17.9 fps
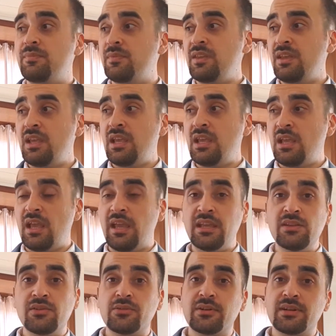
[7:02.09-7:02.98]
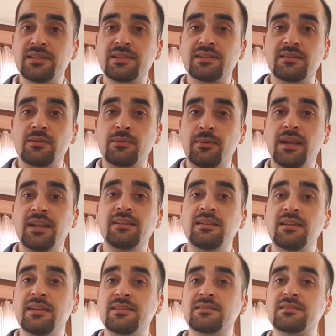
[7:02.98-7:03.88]
the interest,
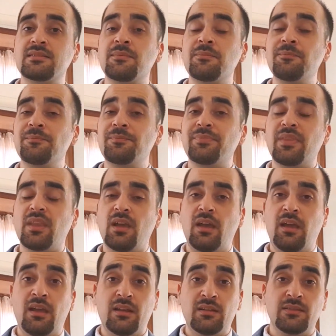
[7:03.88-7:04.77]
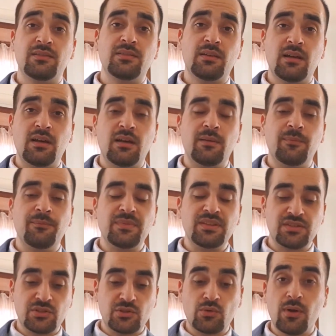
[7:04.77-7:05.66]
readiness, and
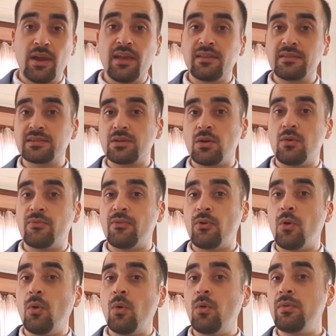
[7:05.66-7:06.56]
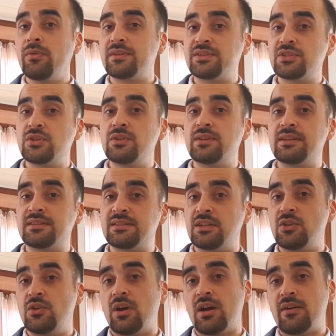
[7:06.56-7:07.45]
strengths of all the students
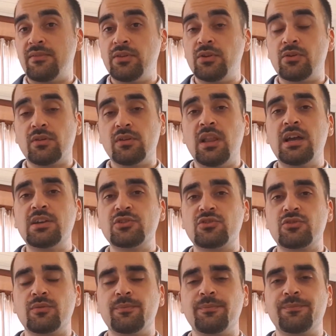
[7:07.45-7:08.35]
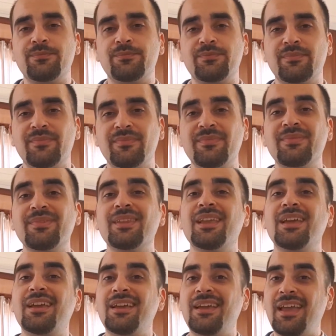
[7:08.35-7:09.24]
that you have in your classroom?
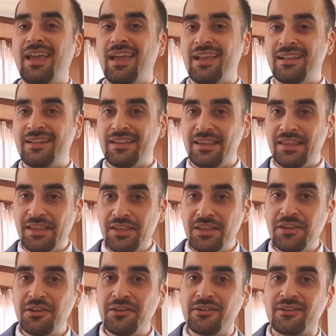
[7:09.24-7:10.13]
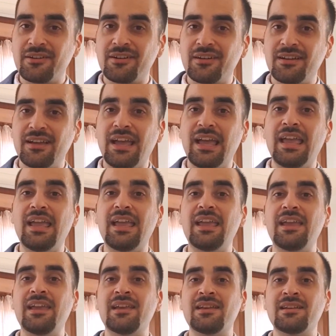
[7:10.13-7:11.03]
And here
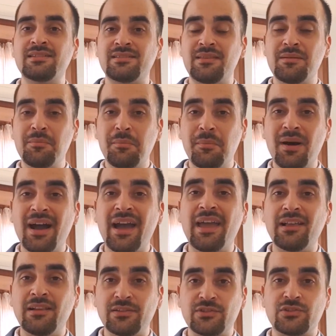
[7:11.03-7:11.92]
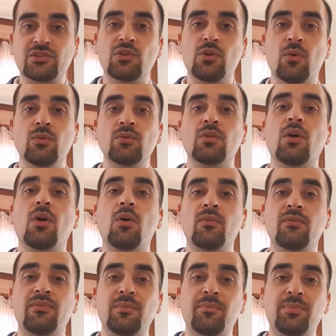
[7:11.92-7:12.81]
is the milestone
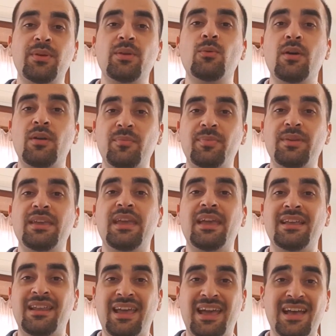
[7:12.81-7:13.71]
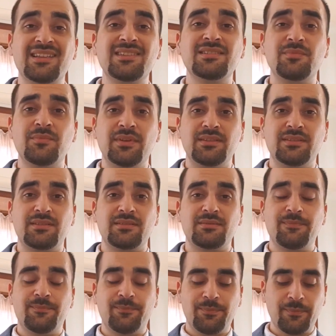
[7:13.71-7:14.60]
of the PYP
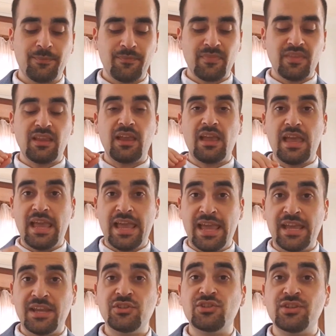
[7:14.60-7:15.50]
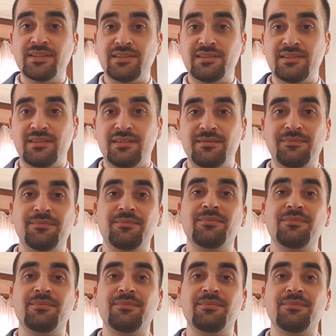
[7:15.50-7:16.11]
enhancements: agency,